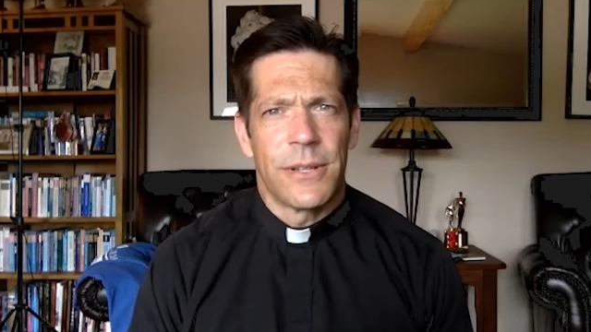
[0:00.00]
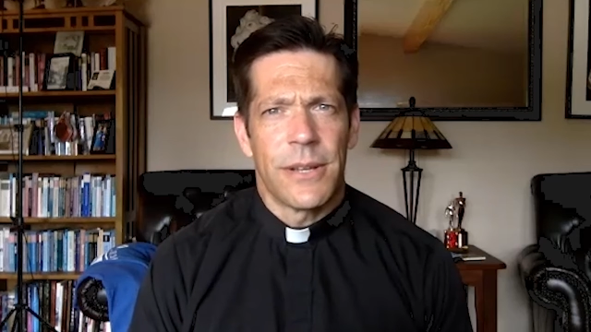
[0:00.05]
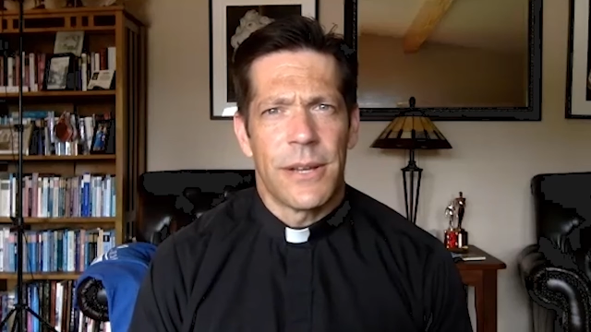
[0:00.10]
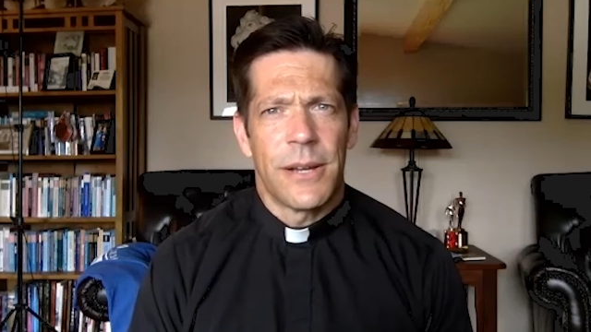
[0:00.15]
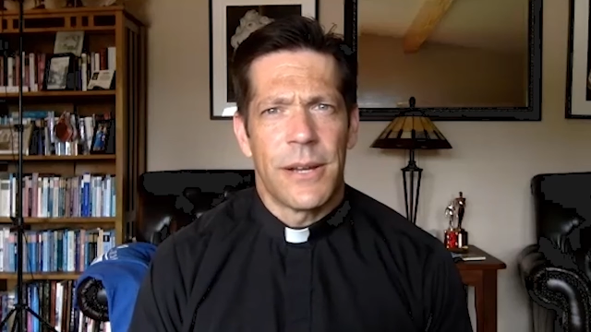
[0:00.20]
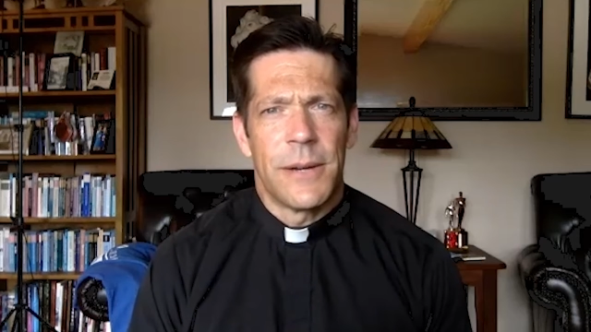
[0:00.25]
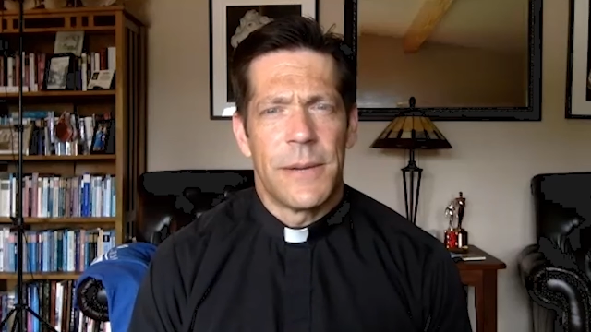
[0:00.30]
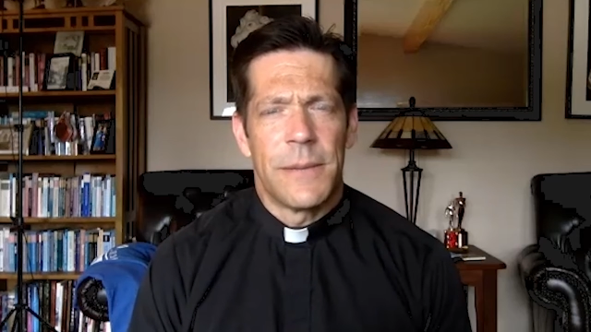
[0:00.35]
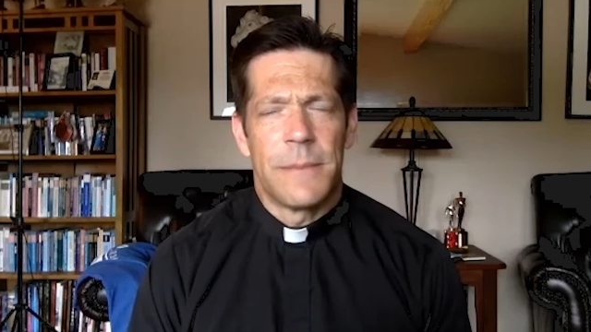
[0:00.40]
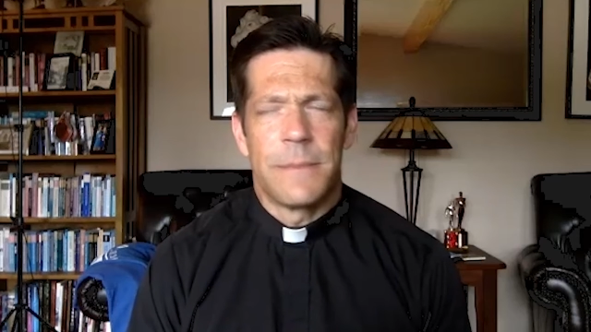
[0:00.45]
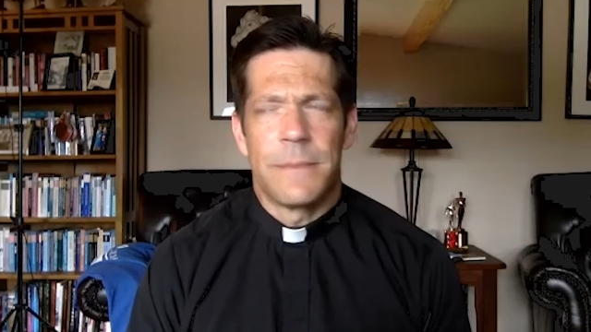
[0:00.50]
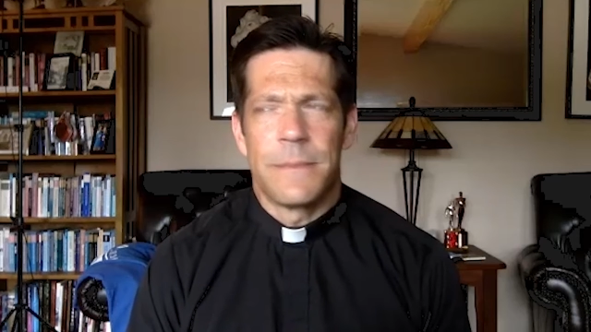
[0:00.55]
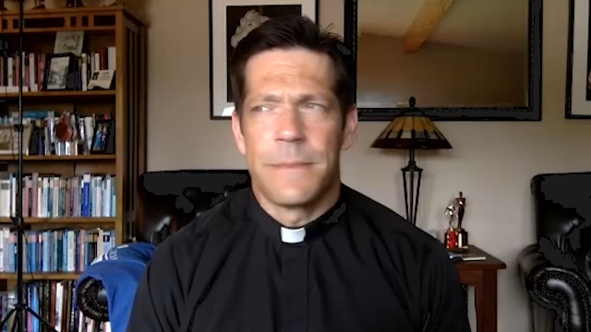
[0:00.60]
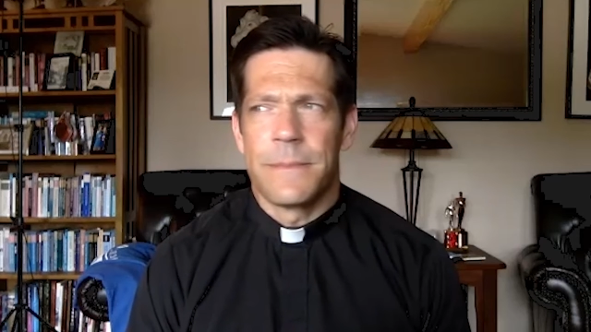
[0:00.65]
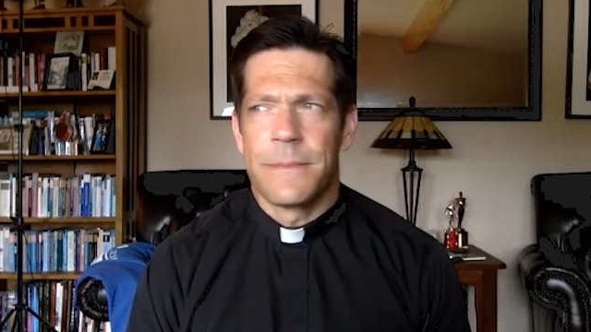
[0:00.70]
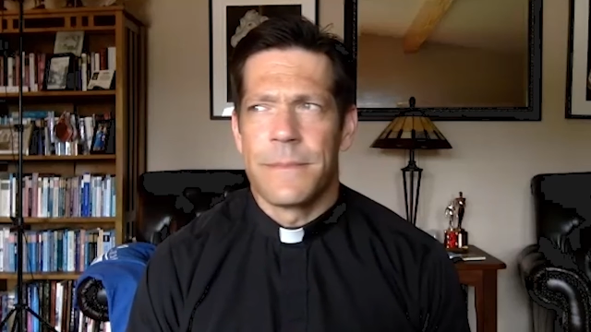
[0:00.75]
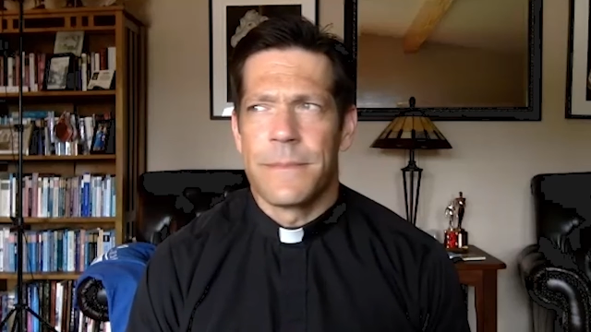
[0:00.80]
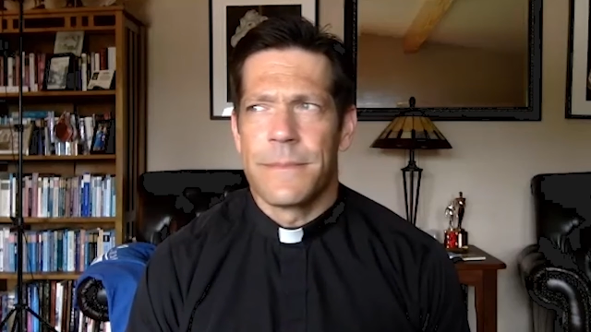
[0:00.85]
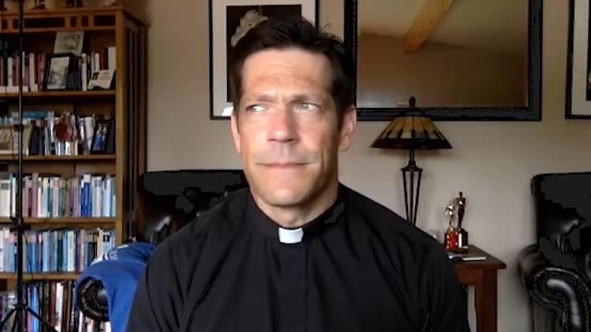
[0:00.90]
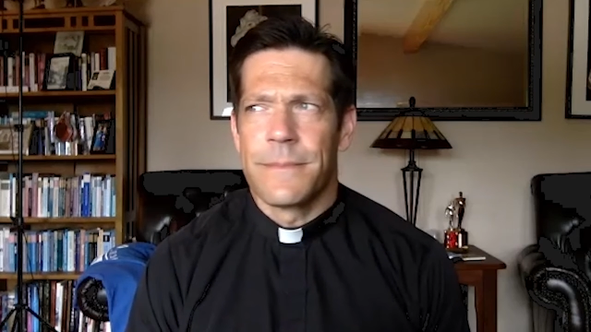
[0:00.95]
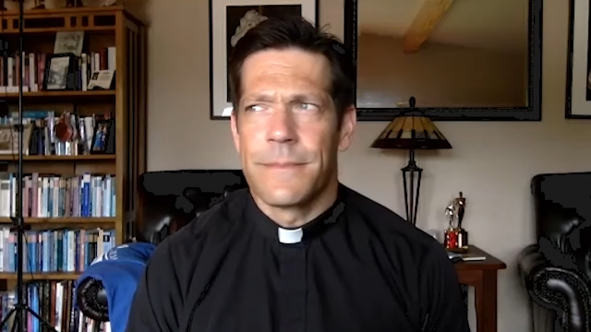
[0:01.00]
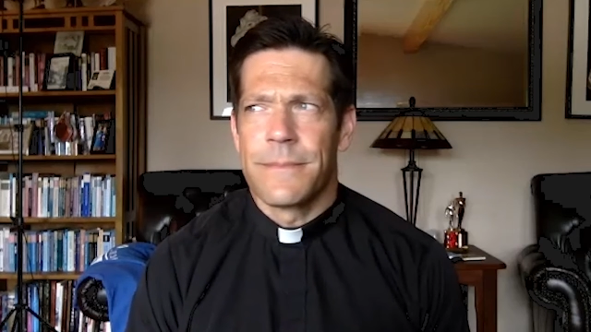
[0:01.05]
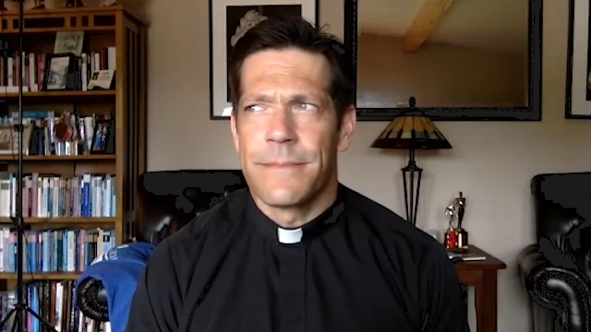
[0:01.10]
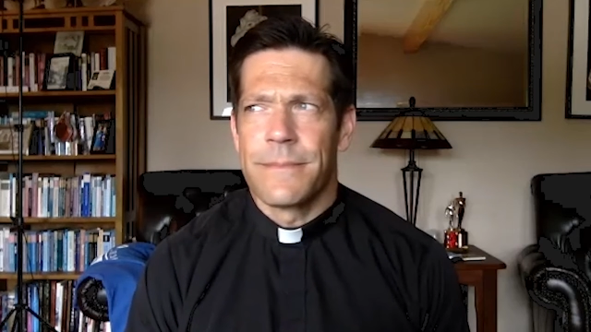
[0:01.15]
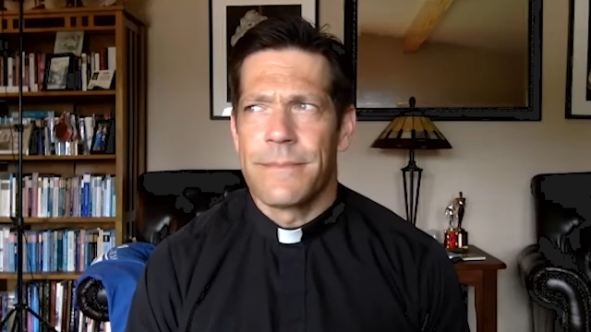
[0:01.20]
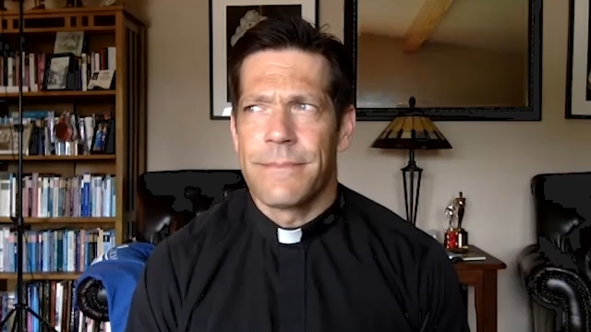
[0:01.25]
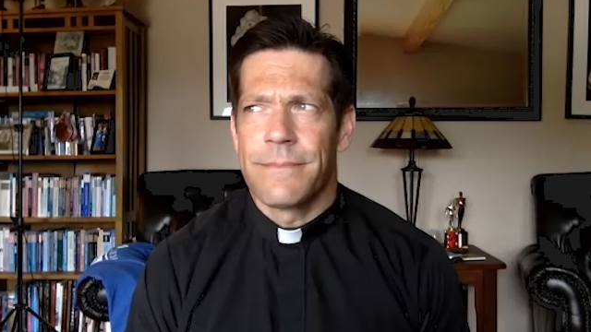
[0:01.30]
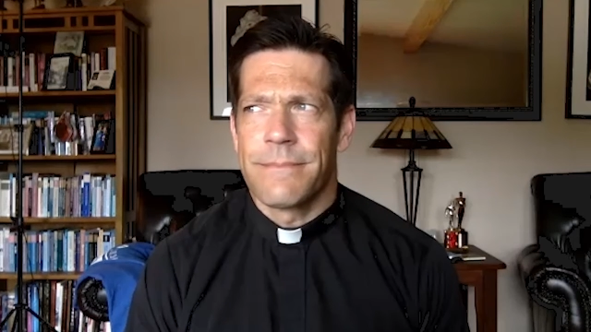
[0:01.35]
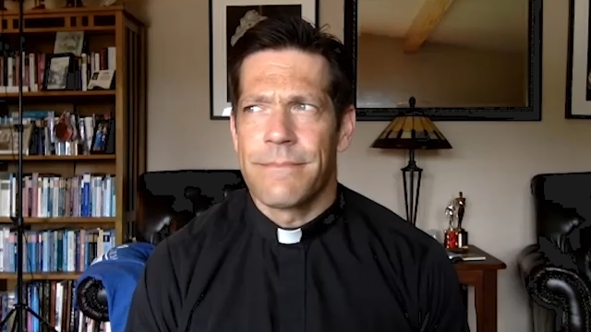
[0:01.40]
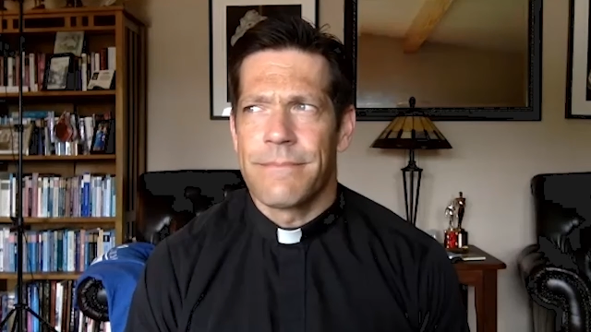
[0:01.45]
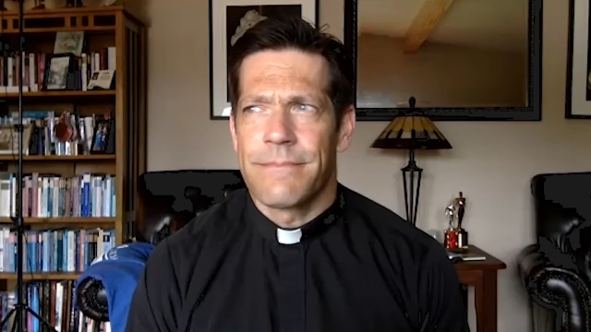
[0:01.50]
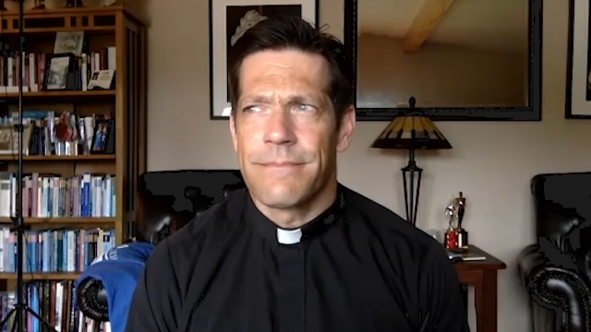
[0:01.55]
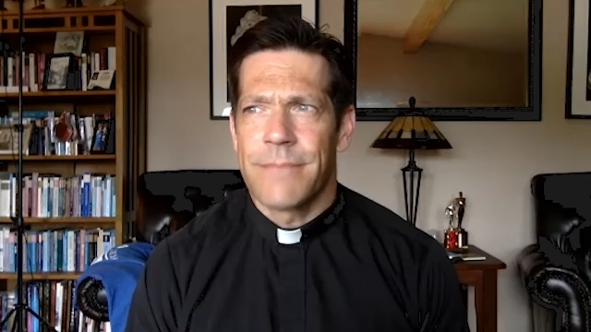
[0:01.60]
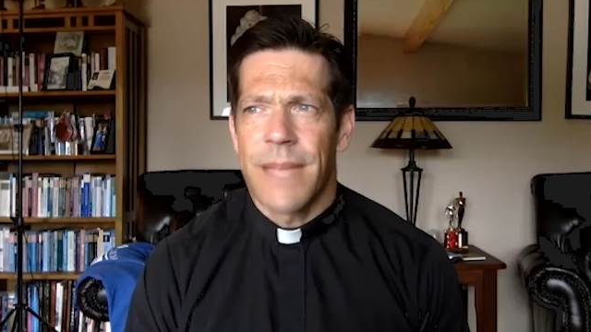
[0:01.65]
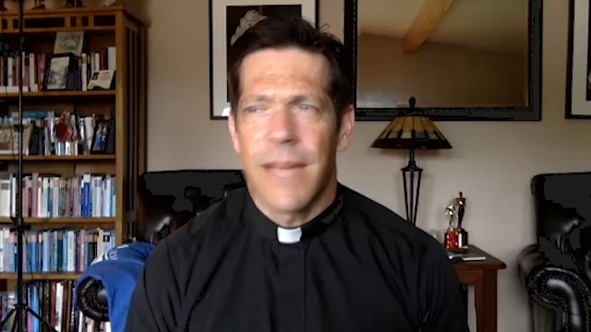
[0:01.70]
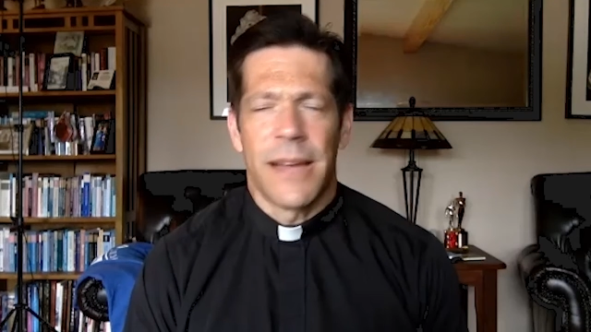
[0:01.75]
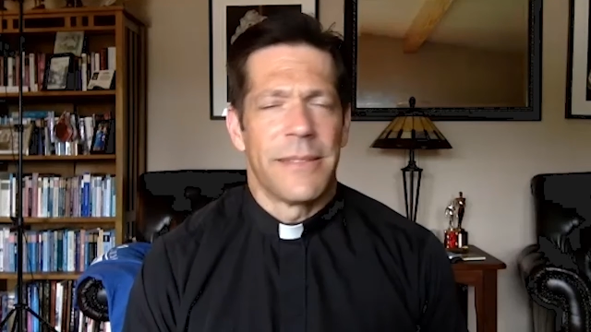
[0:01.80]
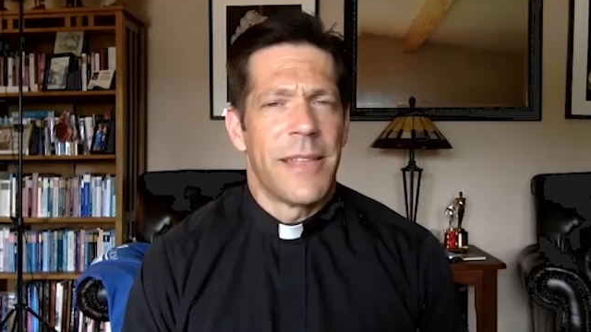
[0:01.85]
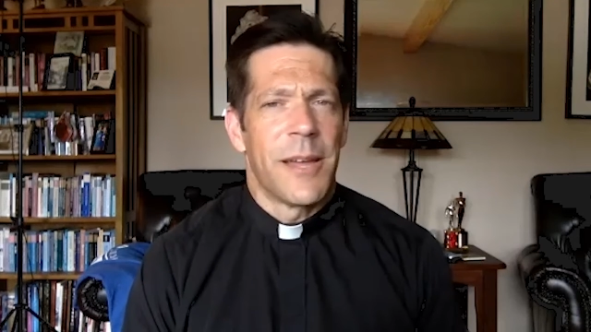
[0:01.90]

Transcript: Um, yeah,